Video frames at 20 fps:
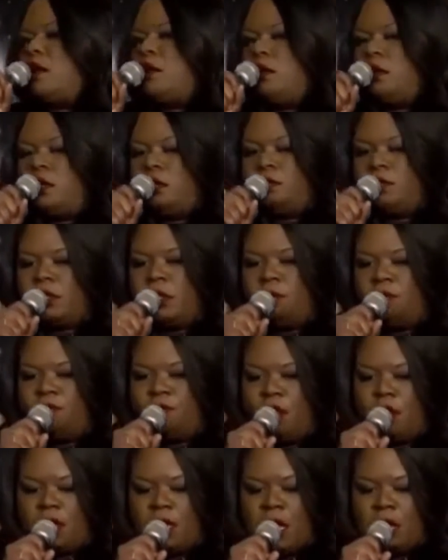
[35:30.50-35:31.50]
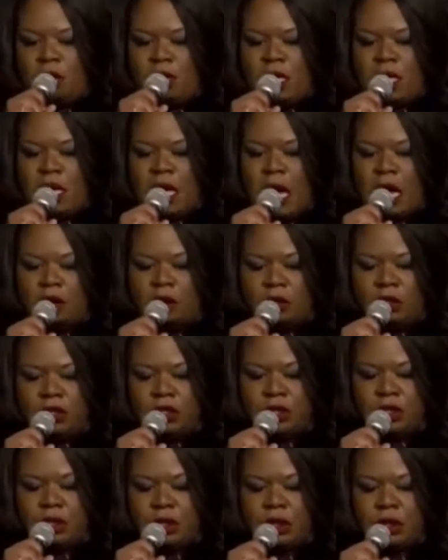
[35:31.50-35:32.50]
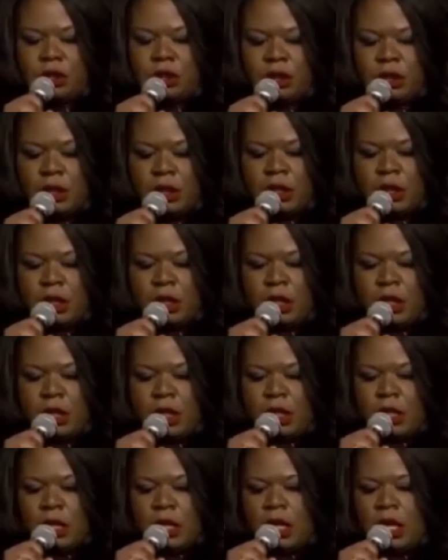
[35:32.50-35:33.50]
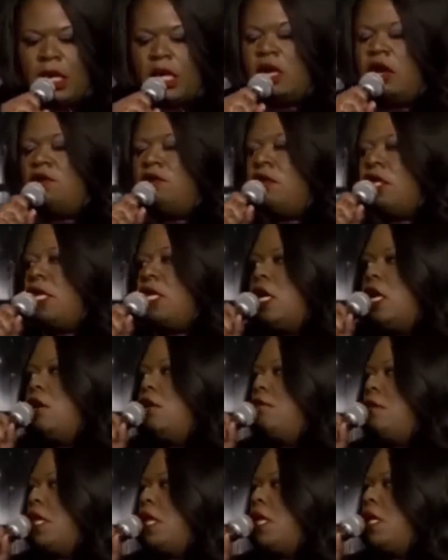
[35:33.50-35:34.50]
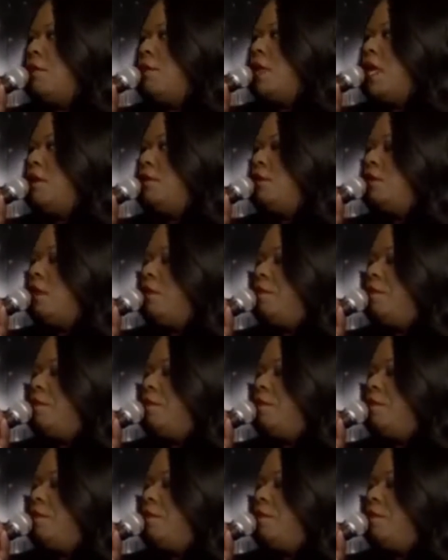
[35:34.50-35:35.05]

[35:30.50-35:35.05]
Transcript: crumbs come falling out on the couch. And he don't really know me, but I'm too